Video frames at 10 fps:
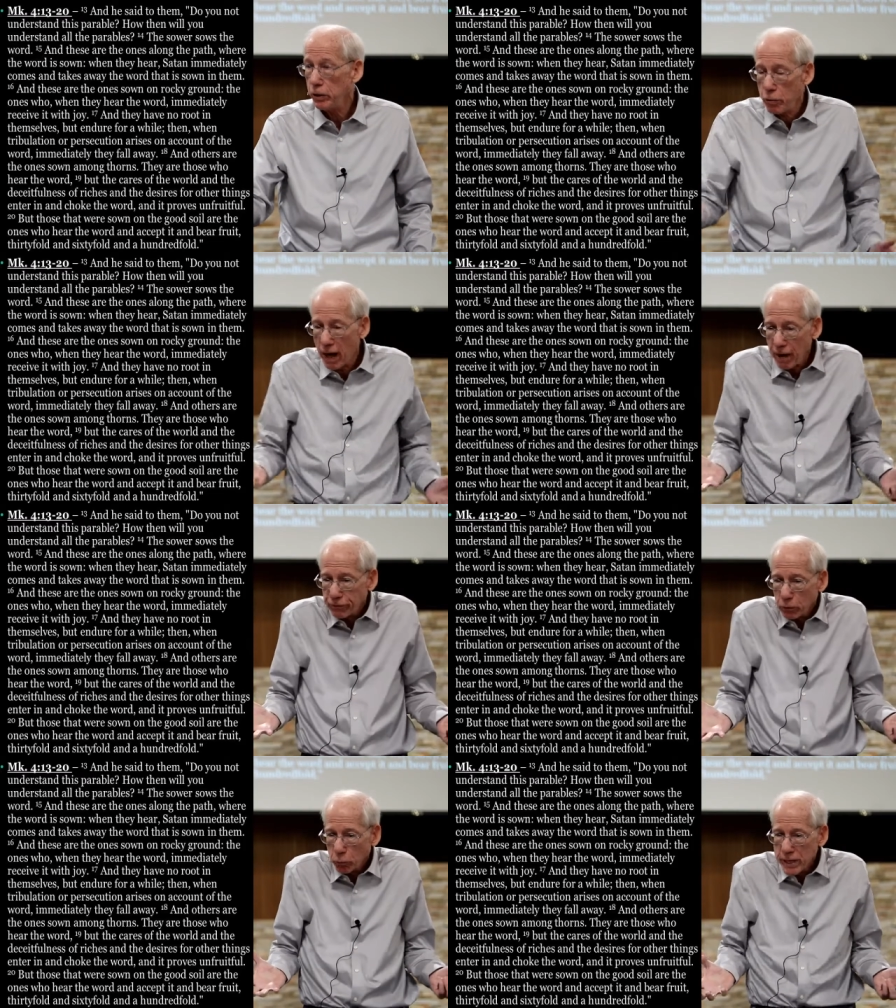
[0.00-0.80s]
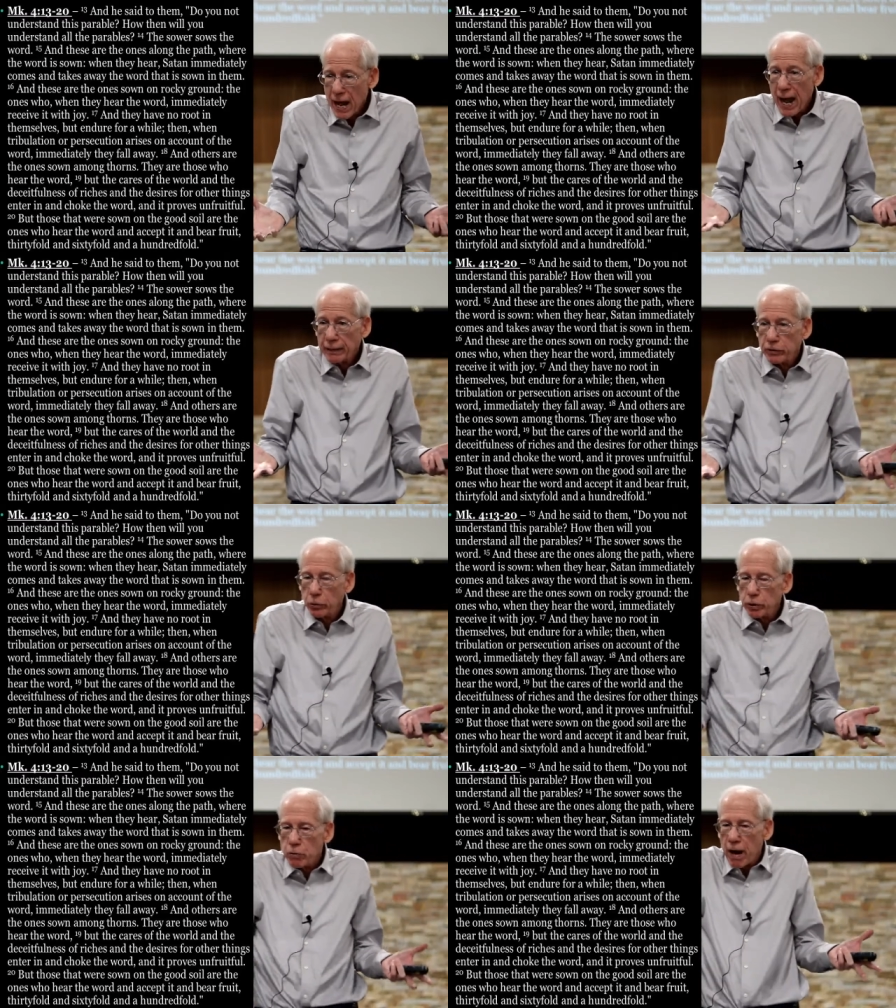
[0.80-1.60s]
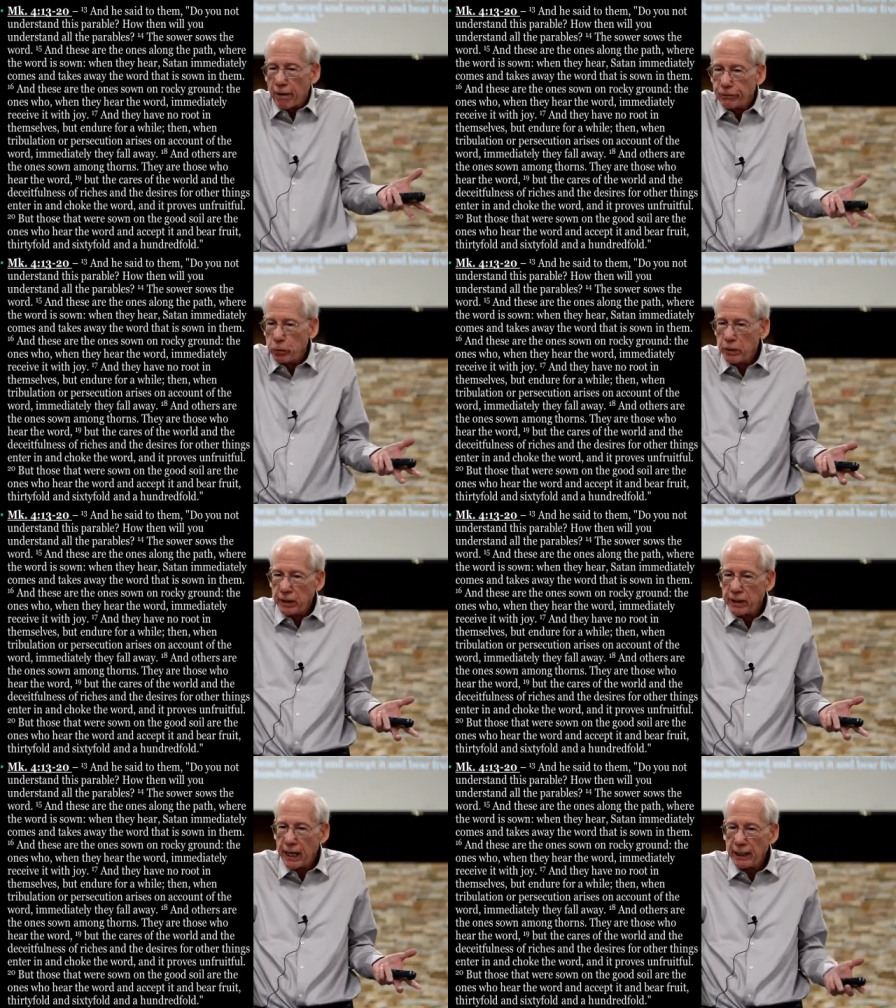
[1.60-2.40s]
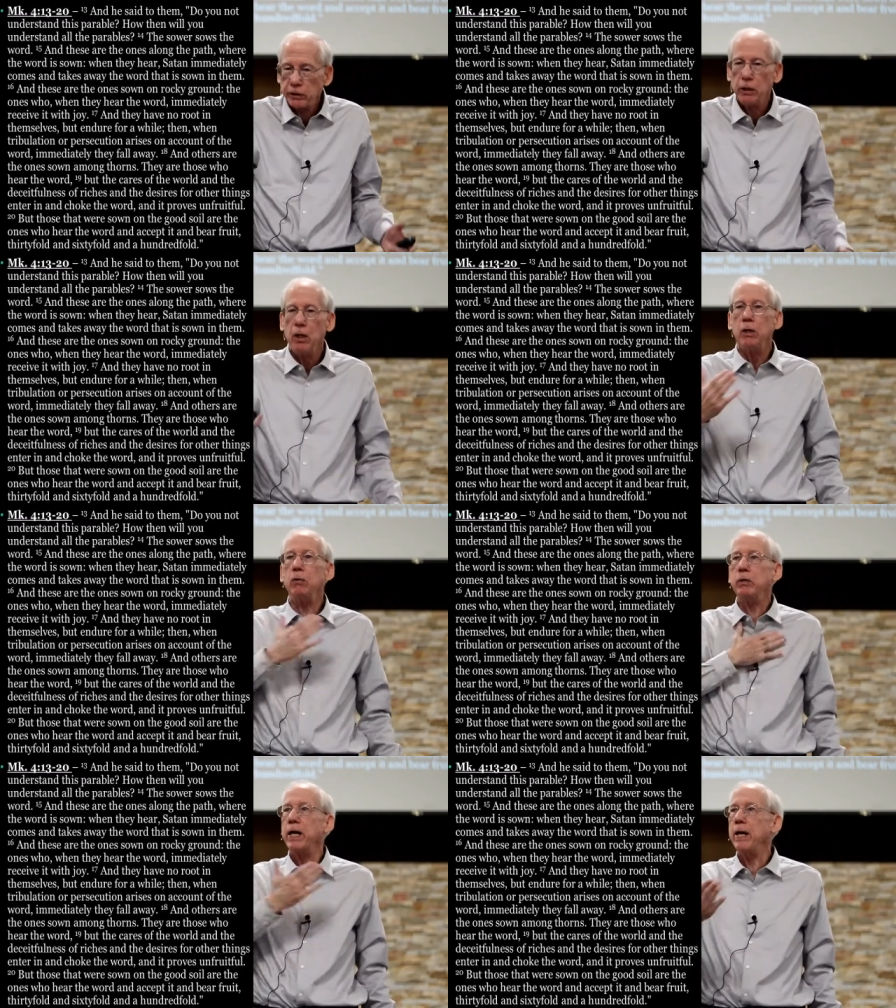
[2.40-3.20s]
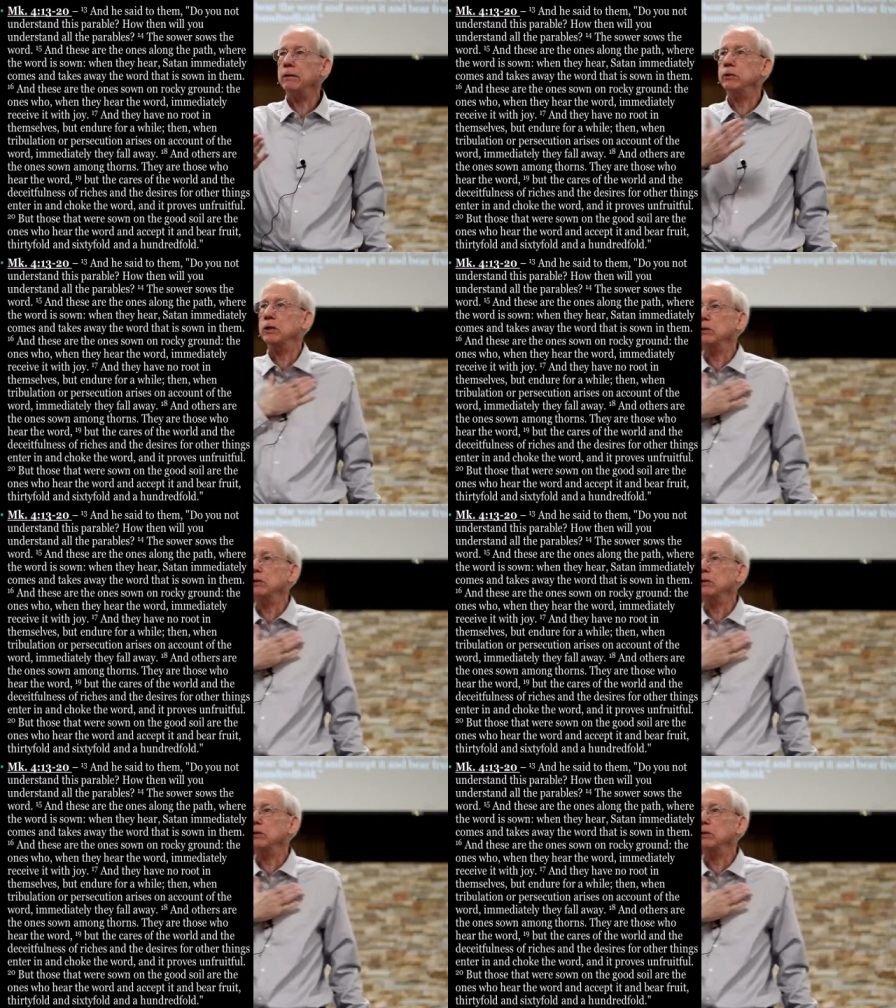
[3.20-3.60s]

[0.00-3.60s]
You have to react to it, you have to engage it. You can't